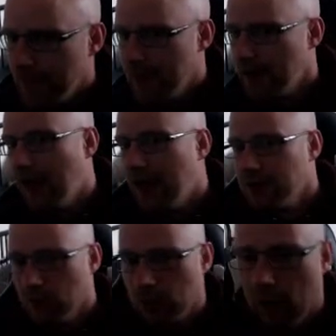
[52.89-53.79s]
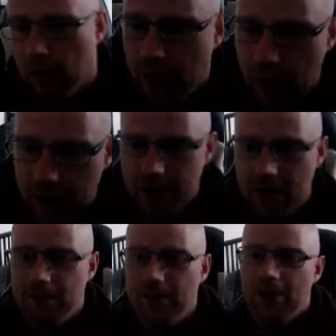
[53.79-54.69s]
Attle got up front,
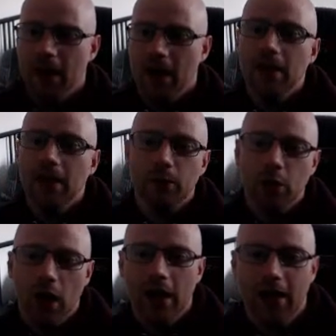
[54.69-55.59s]
Nedved there. Then we've got Aki